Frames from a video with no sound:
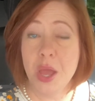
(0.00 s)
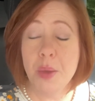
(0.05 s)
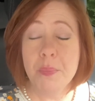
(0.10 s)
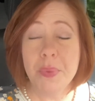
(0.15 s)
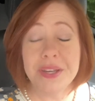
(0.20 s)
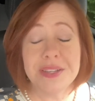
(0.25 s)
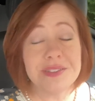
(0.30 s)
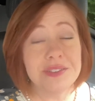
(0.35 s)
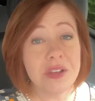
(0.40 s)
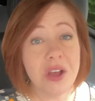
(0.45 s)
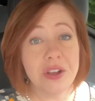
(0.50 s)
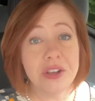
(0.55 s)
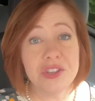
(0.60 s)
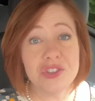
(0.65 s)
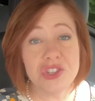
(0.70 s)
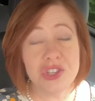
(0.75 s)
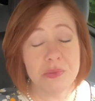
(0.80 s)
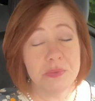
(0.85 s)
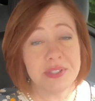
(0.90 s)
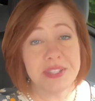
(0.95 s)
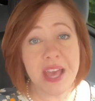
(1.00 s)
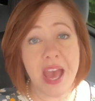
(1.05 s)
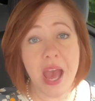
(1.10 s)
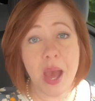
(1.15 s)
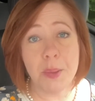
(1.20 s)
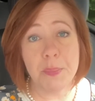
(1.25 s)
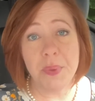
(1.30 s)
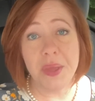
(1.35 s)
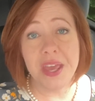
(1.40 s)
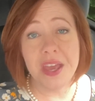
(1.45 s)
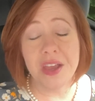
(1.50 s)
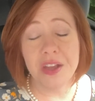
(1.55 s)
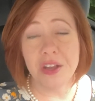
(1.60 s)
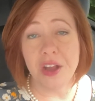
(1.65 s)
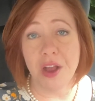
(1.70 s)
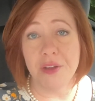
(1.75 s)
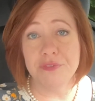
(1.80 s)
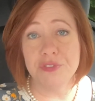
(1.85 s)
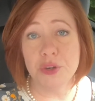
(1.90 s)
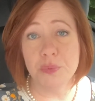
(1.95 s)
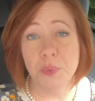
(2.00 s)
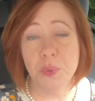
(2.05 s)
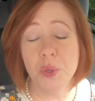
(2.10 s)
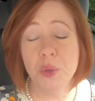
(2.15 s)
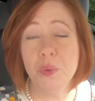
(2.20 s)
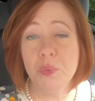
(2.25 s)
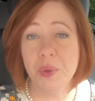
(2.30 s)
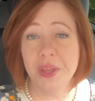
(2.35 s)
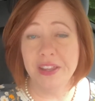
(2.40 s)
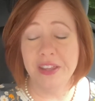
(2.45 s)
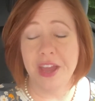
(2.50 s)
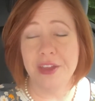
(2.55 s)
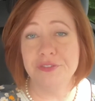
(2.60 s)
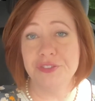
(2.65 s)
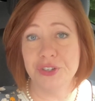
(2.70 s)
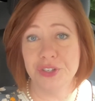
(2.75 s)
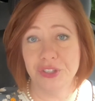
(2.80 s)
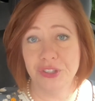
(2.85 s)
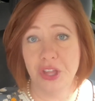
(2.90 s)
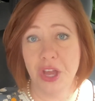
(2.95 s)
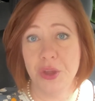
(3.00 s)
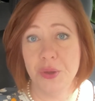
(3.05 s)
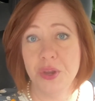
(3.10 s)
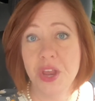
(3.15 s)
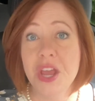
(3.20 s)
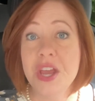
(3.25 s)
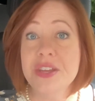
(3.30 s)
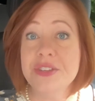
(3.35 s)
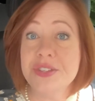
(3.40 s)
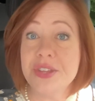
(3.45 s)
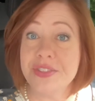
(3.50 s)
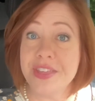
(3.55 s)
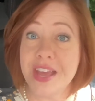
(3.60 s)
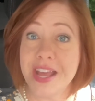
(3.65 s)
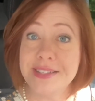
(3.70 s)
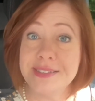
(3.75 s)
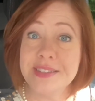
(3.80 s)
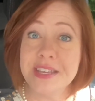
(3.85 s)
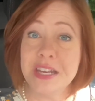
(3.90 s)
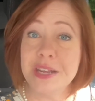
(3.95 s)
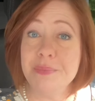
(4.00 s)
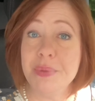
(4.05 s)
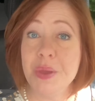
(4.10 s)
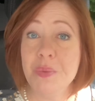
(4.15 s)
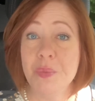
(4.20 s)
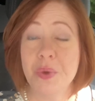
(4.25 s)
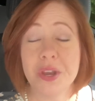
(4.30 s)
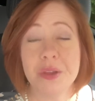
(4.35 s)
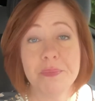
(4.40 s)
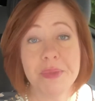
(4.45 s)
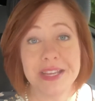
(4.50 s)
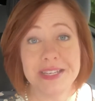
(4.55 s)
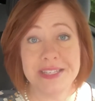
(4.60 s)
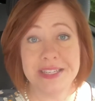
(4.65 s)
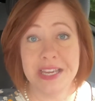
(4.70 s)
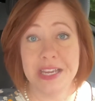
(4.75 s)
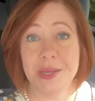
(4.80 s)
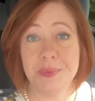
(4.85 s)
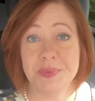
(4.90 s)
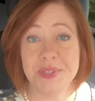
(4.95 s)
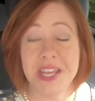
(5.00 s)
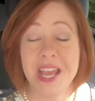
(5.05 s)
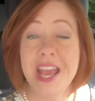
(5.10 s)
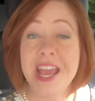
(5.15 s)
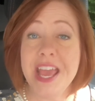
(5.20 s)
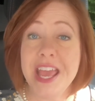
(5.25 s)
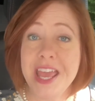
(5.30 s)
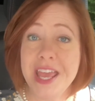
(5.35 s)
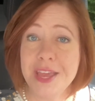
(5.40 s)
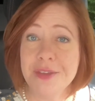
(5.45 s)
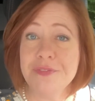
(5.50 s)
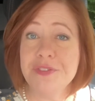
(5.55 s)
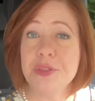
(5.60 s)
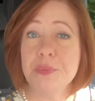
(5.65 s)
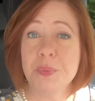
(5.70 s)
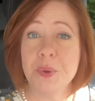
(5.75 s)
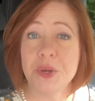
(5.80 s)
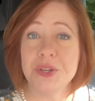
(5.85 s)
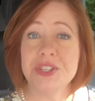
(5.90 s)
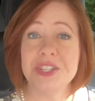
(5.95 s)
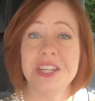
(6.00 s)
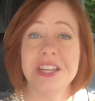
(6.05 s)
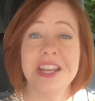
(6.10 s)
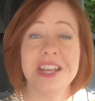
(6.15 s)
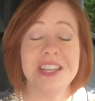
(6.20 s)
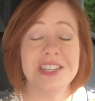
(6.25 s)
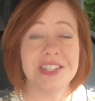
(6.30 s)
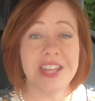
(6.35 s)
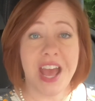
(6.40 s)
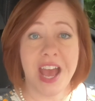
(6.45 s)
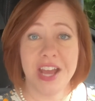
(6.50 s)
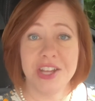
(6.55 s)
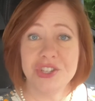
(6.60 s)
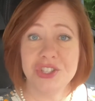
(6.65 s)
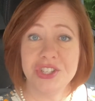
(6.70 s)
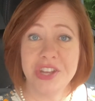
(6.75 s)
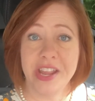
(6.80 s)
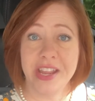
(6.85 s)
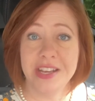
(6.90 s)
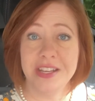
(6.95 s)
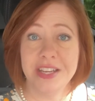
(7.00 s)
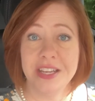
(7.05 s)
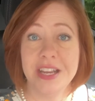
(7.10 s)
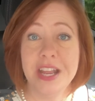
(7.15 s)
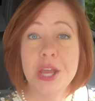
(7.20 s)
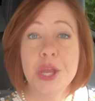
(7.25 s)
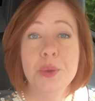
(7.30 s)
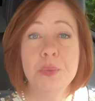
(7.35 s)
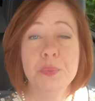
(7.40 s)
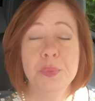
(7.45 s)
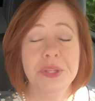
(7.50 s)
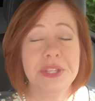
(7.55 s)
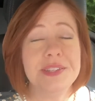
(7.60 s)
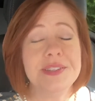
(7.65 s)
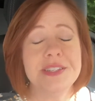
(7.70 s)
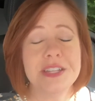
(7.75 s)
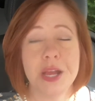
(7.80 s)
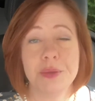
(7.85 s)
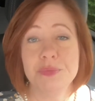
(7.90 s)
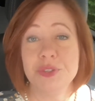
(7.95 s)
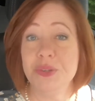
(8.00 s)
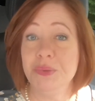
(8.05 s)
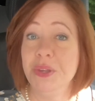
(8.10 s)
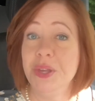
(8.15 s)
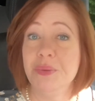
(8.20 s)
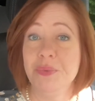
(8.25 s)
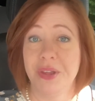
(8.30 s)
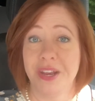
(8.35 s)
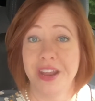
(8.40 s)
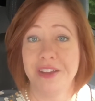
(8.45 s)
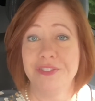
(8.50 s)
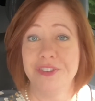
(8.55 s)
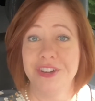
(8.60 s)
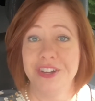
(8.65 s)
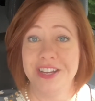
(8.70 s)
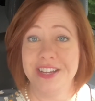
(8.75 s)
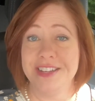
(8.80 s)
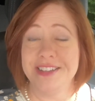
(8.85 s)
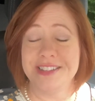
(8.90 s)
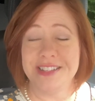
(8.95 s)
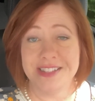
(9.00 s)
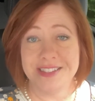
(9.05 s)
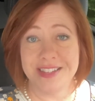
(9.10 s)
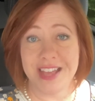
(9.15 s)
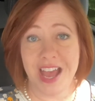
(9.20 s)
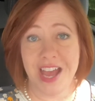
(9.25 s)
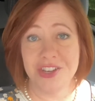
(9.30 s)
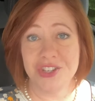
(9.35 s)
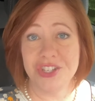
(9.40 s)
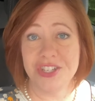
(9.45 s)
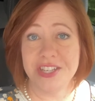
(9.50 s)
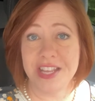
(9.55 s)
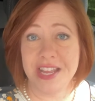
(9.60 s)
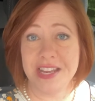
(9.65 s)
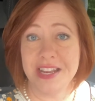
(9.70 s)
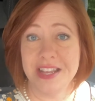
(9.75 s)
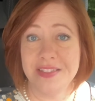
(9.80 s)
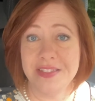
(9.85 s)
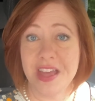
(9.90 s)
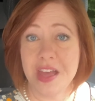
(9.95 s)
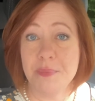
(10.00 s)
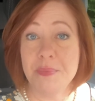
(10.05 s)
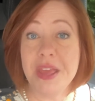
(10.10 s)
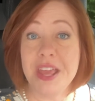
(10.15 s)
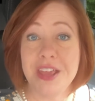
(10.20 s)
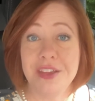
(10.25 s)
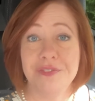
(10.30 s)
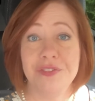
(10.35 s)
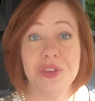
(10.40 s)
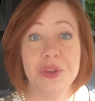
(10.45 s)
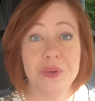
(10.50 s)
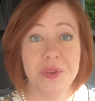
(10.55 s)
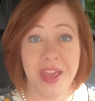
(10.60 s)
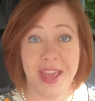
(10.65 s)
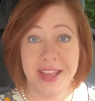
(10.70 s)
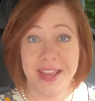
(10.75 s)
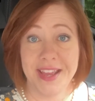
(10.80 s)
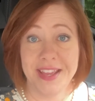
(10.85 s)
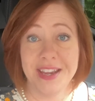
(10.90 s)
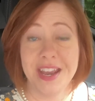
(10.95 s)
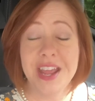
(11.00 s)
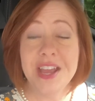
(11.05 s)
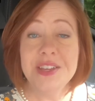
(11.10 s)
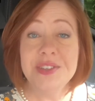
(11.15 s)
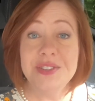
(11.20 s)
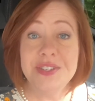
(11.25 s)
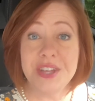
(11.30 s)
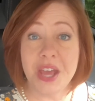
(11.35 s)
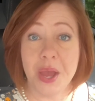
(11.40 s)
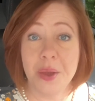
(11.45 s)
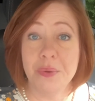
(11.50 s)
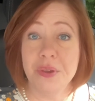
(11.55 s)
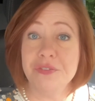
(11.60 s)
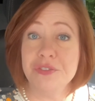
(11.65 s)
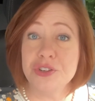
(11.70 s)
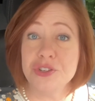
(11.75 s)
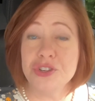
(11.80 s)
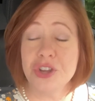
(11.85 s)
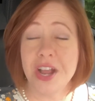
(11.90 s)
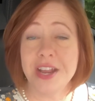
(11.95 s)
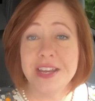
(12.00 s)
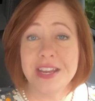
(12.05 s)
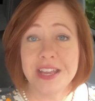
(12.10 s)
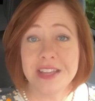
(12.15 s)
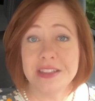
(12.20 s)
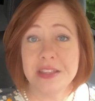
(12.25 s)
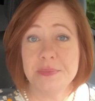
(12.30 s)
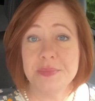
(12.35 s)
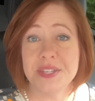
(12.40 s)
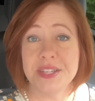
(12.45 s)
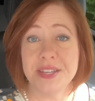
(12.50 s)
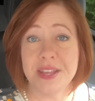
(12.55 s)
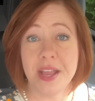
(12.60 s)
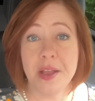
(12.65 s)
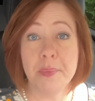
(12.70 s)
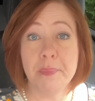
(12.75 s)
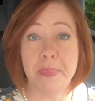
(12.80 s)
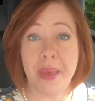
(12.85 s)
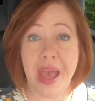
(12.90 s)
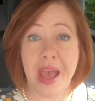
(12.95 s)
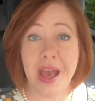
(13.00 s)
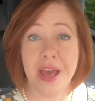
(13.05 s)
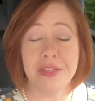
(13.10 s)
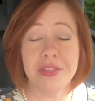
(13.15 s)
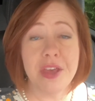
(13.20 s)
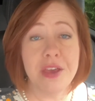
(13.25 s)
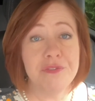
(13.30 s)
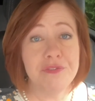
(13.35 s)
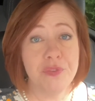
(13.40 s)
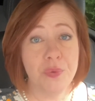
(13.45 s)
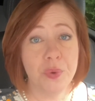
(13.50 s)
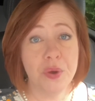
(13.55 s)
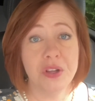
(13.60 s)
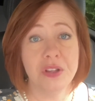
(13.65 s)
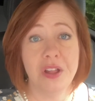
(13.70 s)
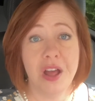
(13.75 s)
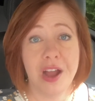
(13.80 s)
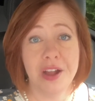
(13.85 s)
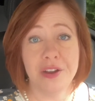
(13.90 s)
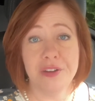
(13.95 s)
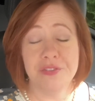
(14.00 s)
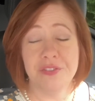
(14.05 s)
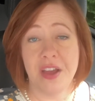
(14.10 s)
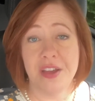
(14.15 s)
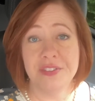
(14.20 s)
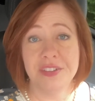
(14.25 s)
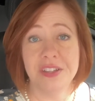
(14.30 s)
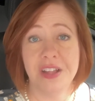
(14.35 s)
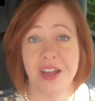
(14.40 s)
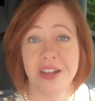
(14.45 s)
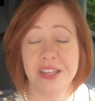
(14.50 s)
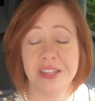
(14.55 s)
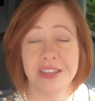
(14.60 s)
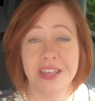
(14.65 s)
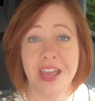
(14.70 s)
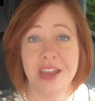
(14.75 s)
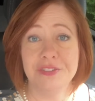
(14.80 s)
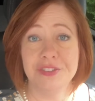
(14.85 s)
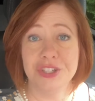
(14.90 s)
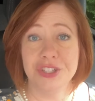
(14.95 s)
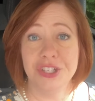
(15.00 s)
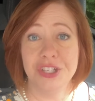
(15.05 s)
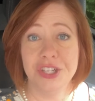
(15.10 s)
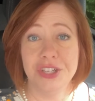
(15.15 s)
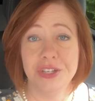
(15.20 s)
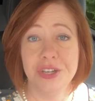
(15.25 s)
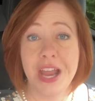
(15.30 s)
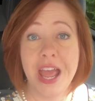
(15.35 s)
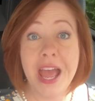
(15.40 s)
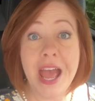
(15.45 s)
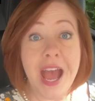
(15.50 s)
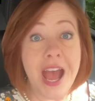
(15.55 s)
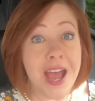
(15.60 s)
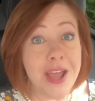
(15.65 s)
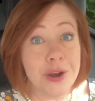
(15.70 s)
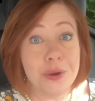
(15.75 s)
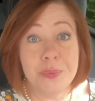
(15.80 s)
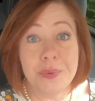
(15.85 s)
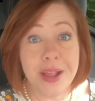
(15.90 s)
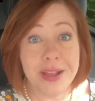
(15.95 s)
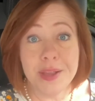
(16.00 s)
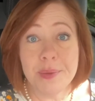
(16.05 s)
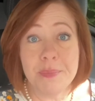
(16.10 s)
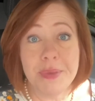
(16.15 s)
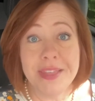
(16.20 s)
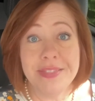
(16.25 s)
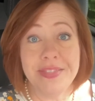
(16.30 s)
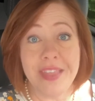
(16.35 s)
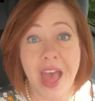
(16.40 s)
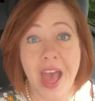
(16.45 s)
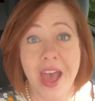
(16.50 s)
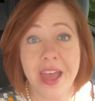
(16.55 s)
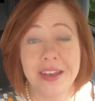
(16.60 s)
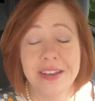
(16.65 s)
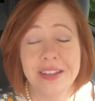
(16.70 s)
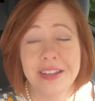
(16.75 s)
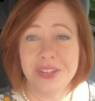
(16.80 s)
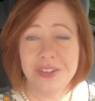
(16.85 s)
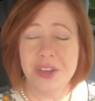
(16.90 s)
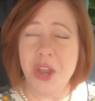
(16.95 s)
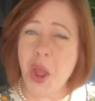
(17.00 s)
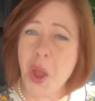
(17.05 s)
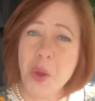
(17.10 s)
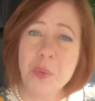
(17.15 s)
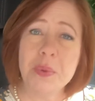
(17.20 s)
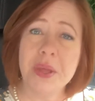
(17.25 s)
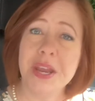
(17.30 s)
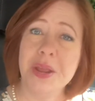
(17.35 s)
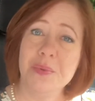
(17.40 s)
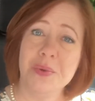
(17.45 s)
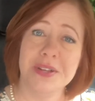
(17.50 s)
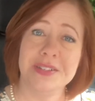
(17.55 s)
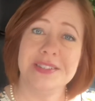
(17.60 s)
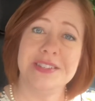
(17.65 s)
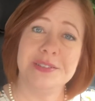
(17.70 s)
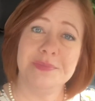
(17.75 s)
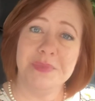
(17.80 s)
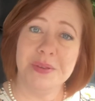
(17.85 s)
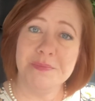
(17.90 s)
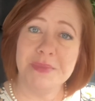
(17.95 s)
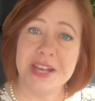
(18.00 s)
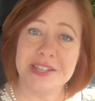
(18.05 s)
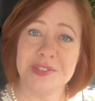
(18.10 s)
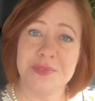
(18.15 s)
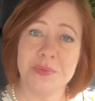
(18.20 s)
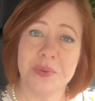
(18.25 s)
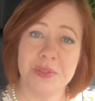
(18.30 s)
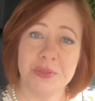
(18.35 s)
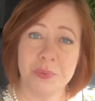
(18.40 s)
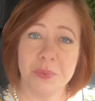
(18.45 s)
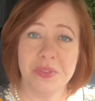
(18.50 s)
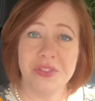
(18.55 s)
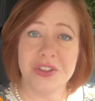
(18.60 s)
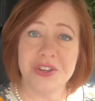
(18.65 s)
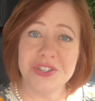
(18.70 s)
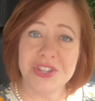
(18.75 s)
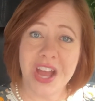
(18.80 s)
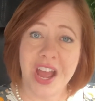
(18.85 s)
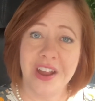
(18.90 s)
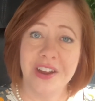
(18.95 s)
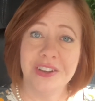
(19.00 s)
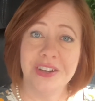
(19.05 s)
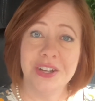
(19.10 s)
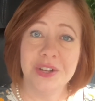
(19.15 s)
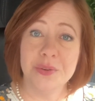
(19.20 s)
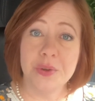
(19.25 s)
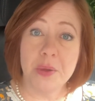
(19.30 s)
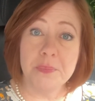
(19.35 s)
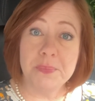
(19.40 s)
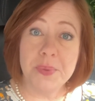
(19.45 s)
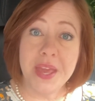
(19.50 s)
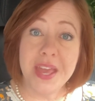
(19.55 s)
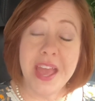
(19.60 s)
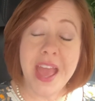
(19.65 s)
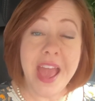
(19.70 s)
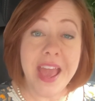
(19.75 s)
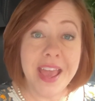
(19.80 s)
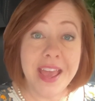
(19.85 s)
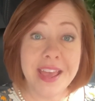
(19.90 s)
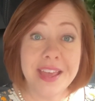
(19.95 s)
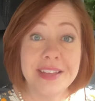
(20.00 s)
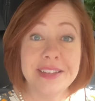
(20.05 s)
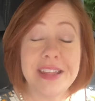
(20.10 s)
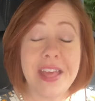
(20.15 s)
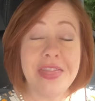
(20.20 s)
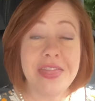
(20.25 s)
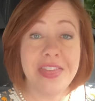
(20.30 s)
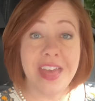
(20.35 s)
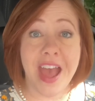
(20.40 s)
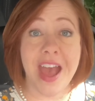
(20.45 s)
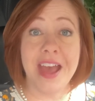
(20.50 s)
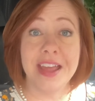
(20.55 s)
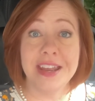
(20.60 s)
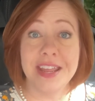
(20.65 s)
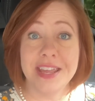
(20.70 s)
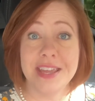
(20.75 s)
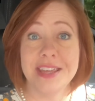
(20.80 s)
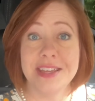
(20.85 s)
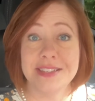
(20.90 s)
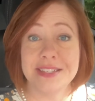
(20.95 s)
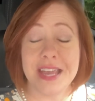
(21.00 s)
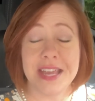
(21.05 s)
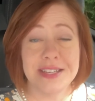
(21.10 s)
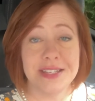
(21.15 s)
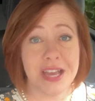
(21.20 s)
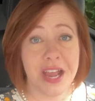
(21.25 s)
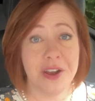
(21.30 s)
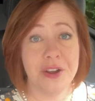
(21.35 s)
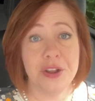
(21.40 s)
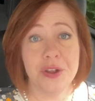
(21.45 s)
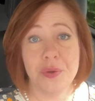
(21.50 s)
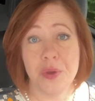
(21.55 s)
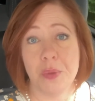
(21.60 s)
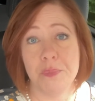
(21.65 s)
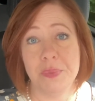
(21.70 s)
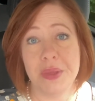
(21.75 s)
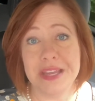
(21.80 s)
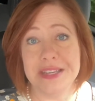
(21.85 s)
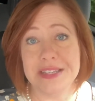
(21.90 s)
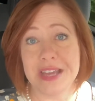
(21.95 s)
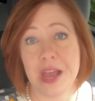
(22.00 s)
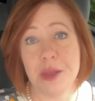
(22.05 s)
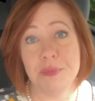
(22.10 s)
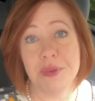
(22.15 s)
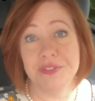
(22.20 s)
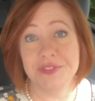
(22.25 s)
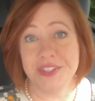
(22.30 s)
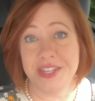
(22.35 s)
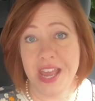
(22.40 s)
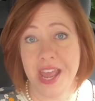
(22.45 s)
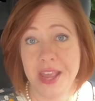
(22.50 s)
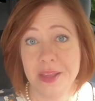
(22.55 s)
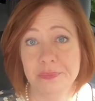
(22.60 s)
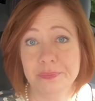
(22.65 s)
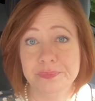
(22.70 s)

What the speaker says: But as long as she was happy and comfortable, we left her alone. So that's going to be one of my tips. If the person is agitated, please stop doing whatever it is that's agitating them if you can. So if you're trying to get them to take a bath at 4 o'clock or 5 o'clock in the afternoon, I don't recommend that. Nobody wants to be messed with when they're tired and grumpy, and that is a tired and grumpy time of day.